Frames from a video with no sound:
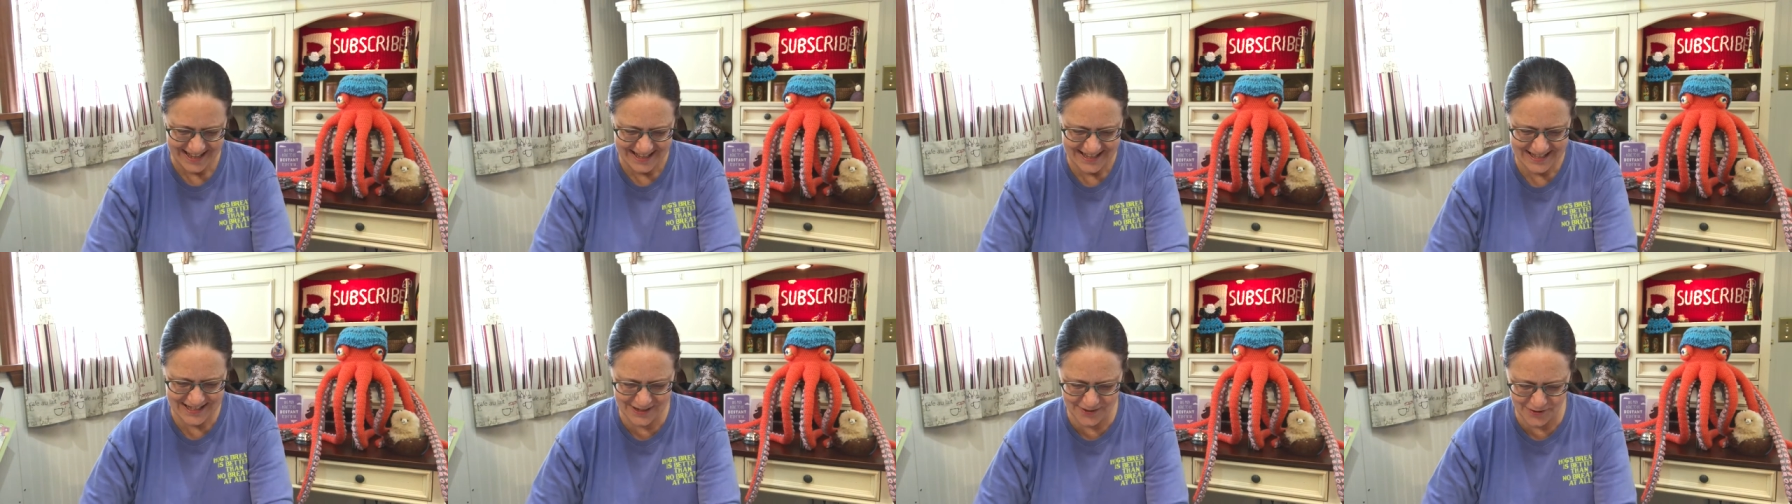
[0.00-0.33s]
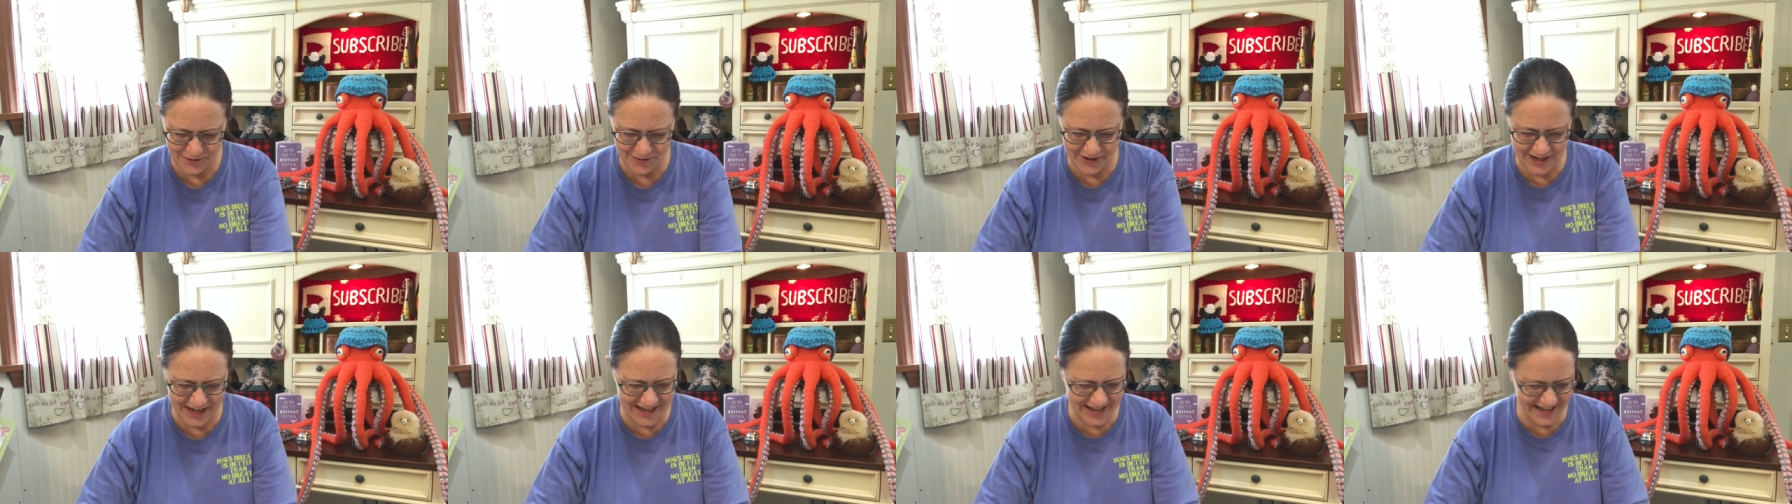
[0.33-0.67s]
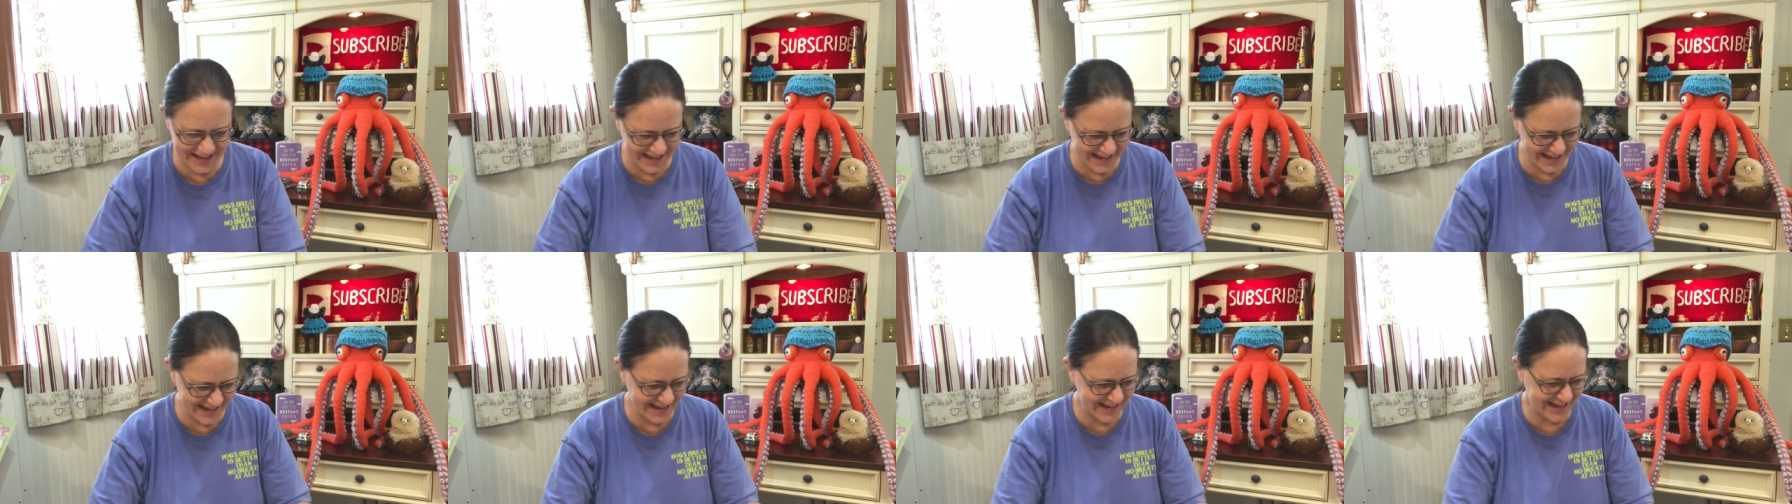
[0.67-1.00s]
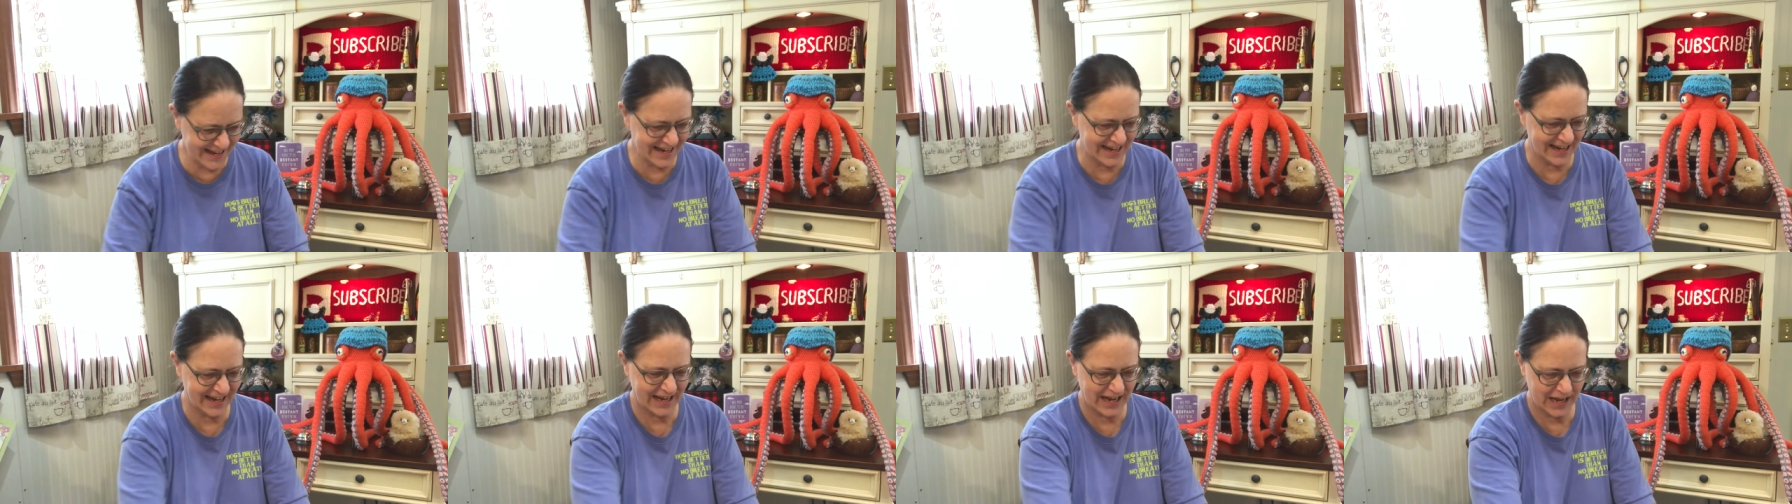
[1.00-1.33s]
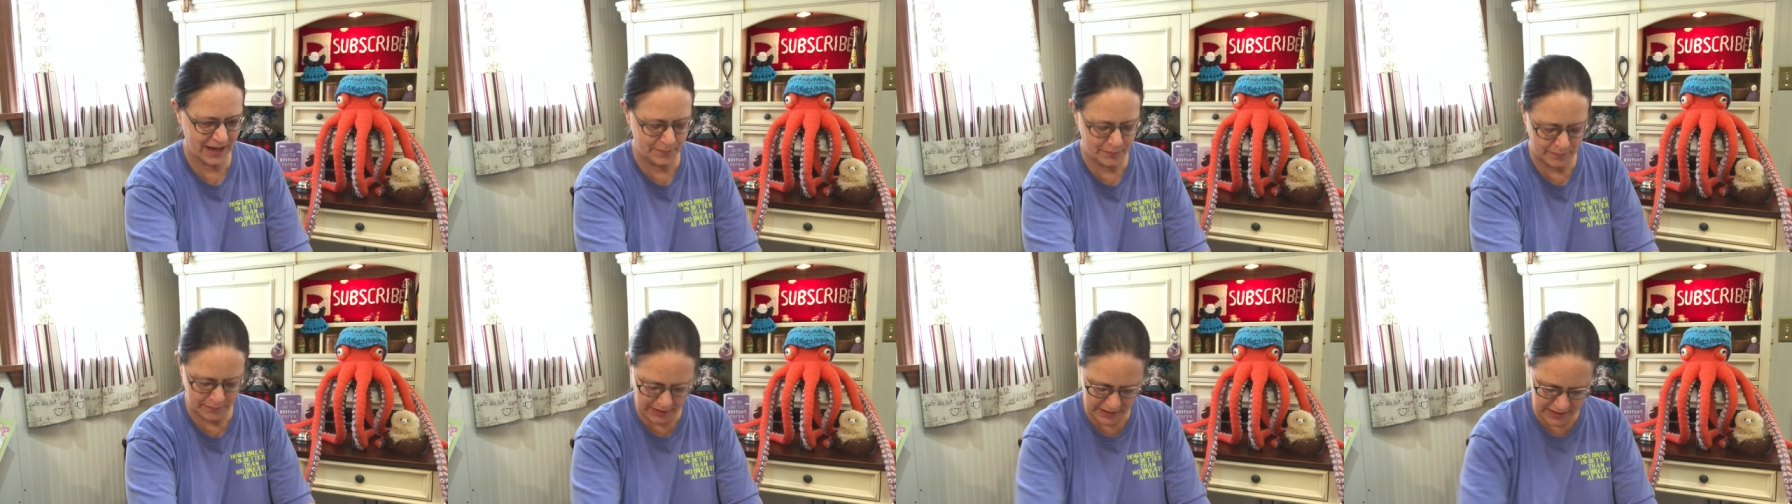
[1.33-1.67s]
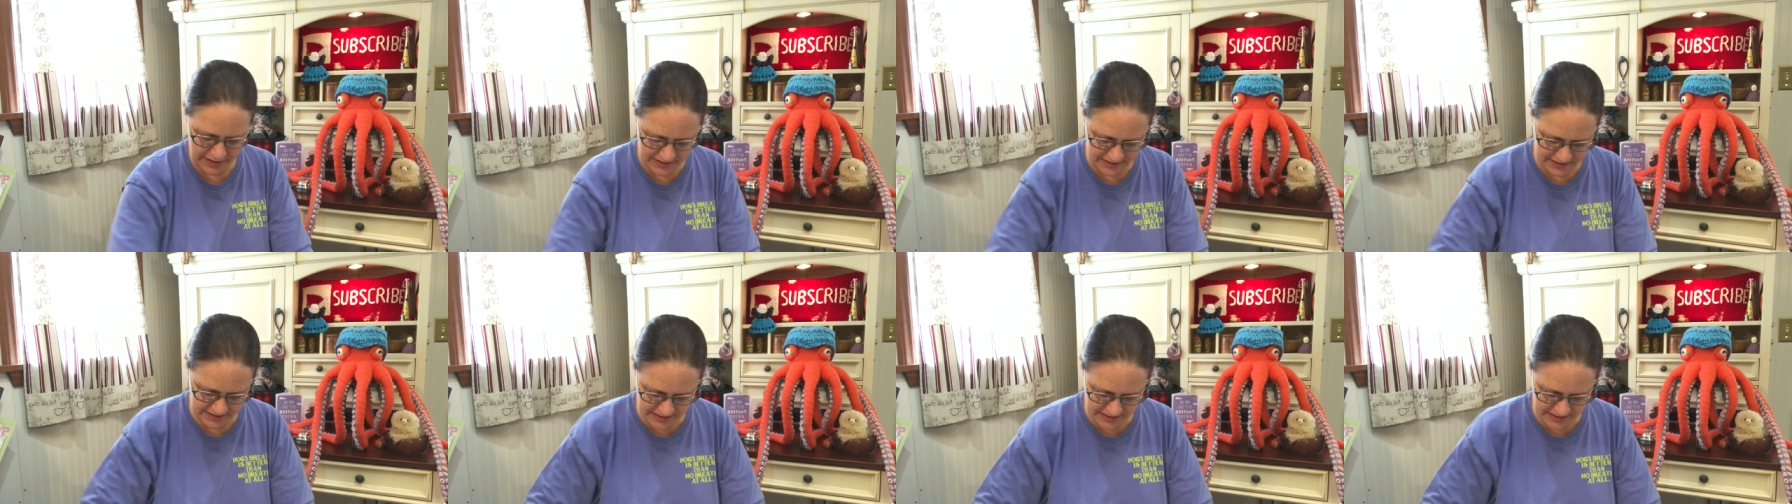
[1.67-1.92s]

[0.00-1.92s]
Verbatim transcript: Sweet! I got me a